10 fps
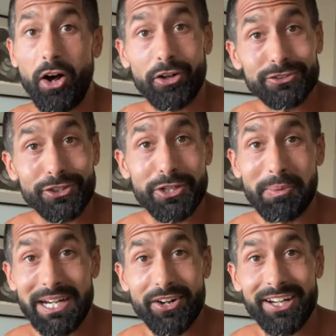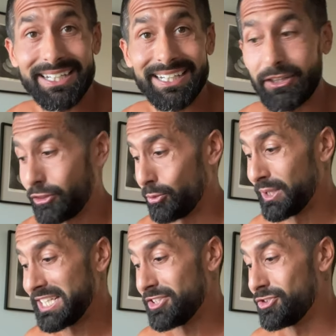Also, you might not need
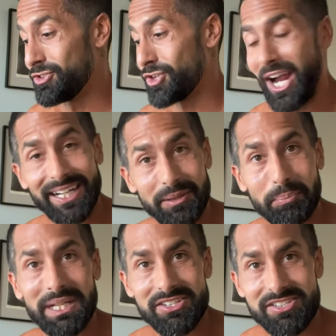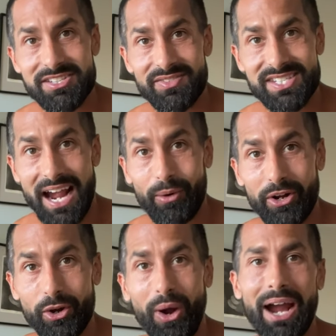three giant pieces of
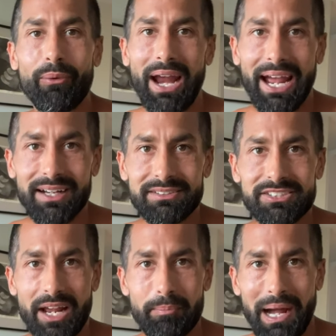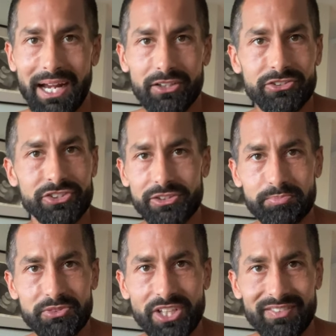sourdough. I ran ten miles or
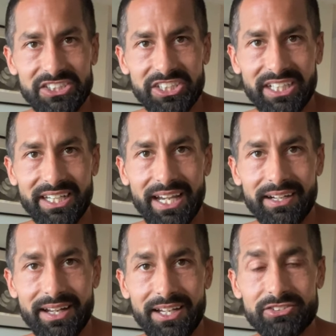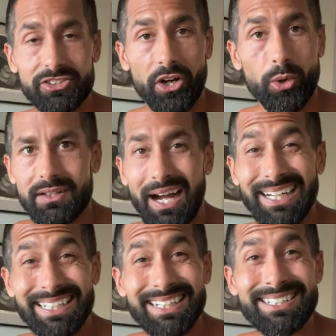seventeen K today, so I
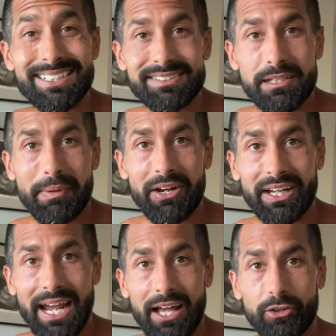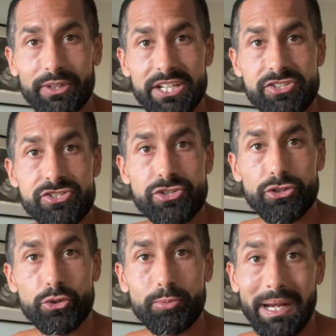need a decent amount of calories
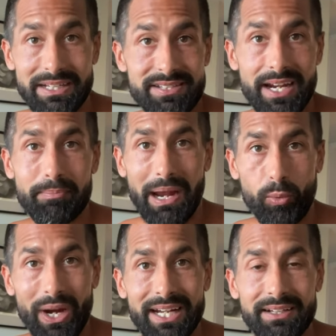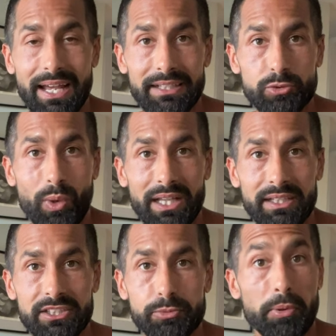to maintain my weight as well
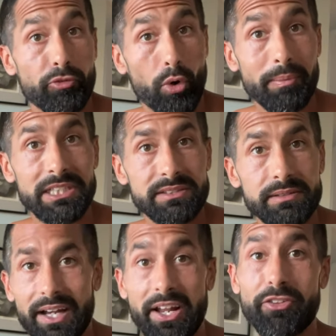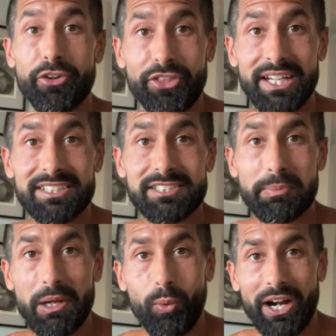as performance. Another thing is to
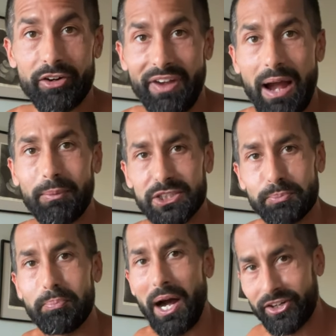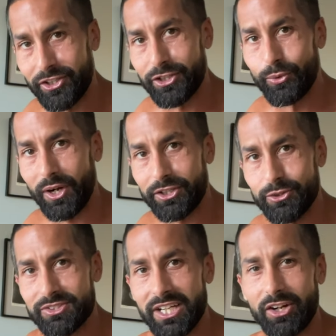be aware of how much butter you are
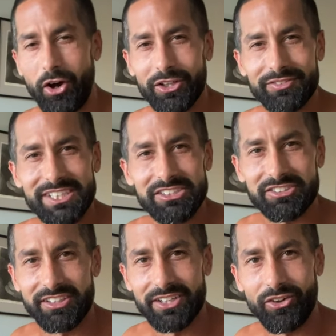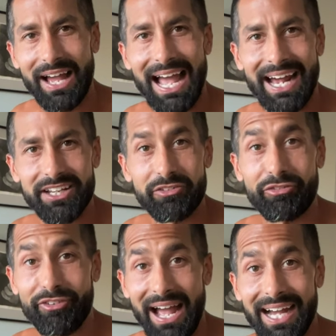using. All of these little added
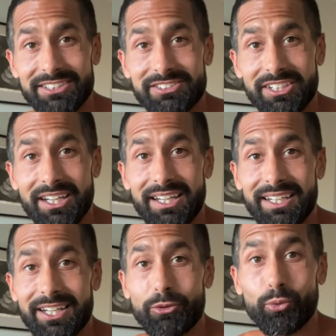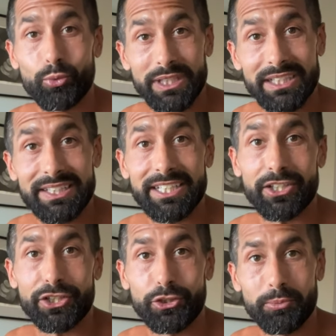fats can really
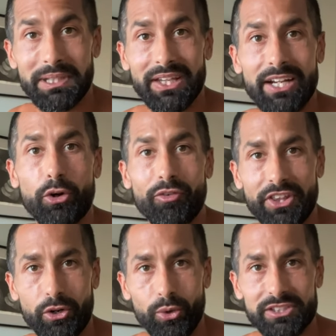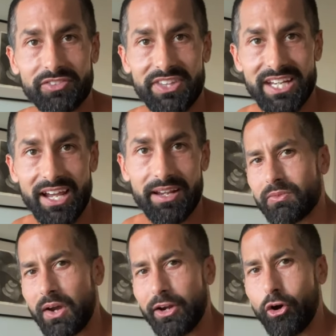accumulate over the course of the day.
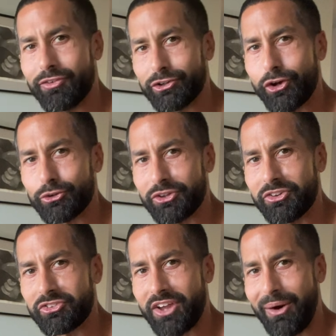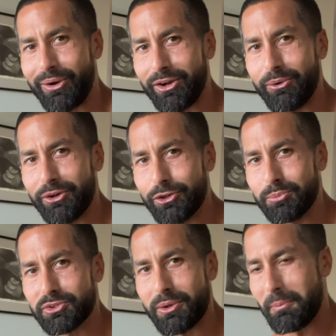I over toasted the sourdough. Oops.